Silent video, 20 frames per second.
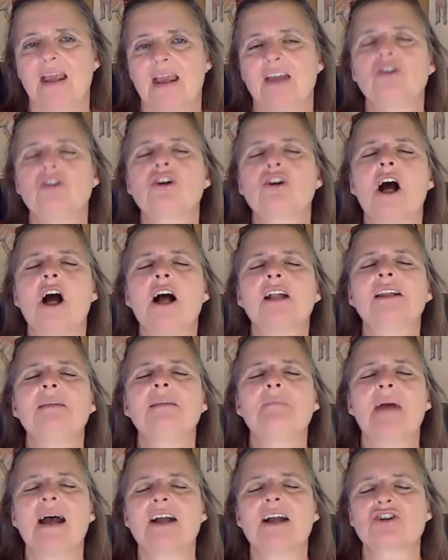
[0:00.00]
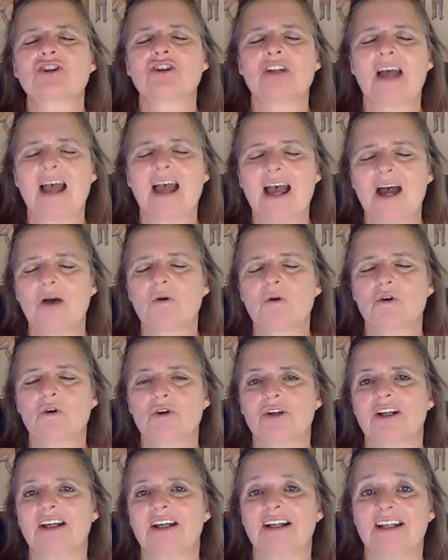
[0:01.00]
You can't imagine how
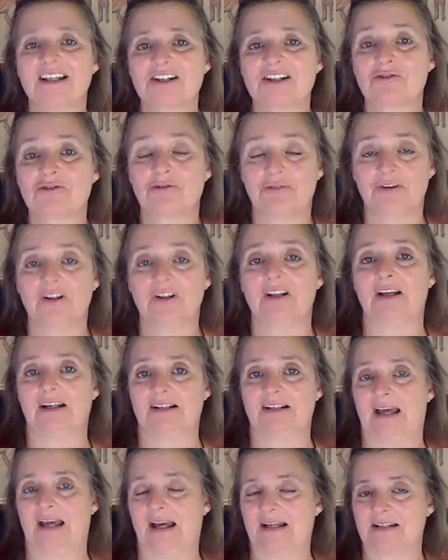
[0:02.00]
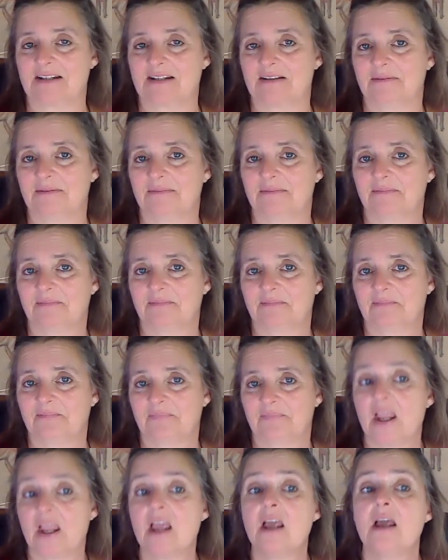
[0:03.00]
good it is to feel like that.
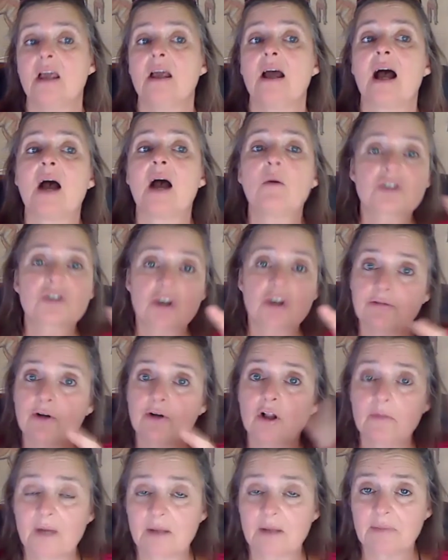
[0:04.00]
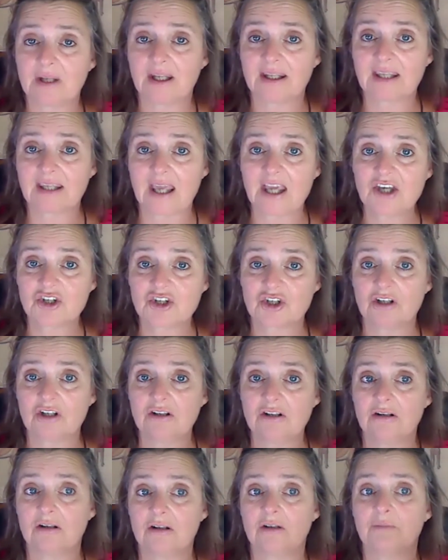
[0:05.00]
I was off all my medication,
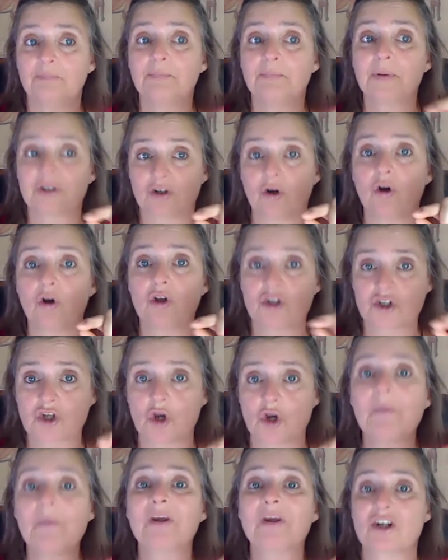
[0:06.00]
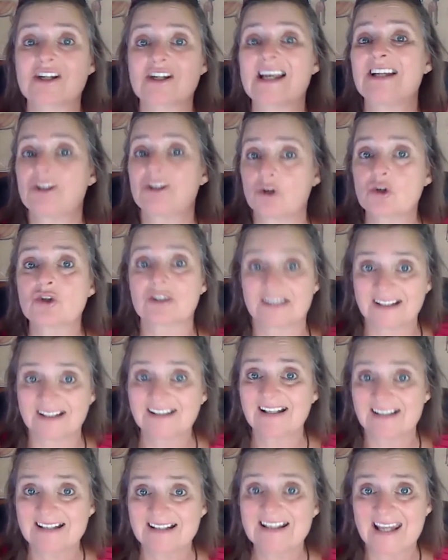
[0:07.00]
but also because I
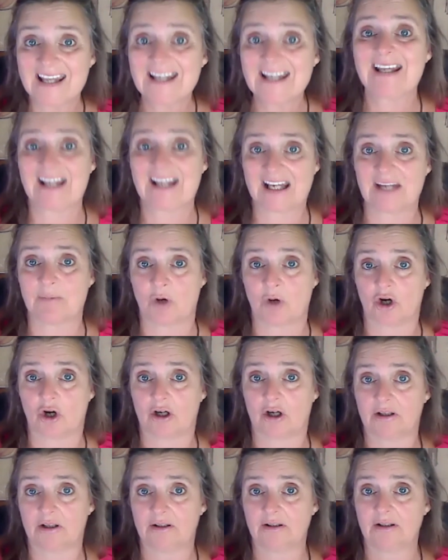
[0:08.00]
didn't need it anymore.